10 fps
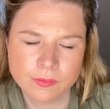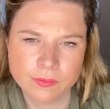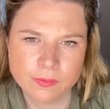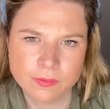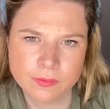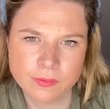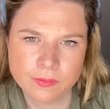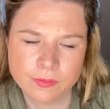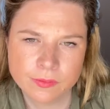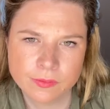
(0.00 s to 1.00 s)

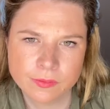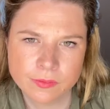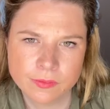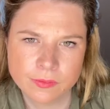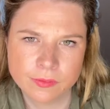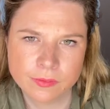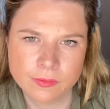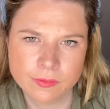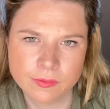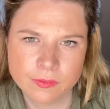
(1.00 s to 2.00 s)

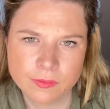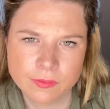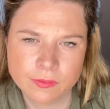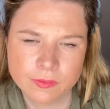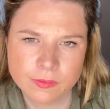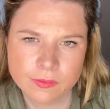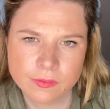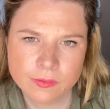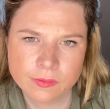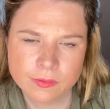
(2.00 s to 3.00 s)

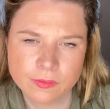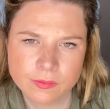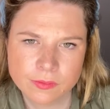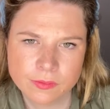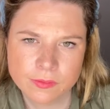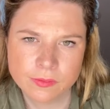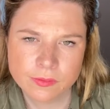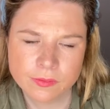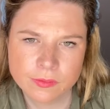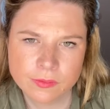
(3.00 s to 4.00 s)

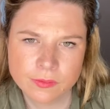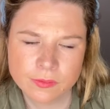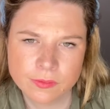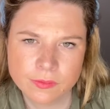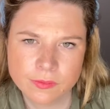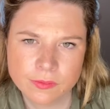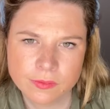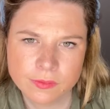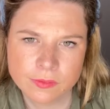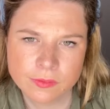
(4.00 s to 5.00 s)

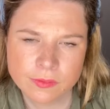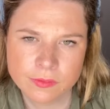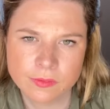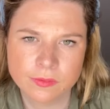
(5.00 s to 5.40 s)
[no speech]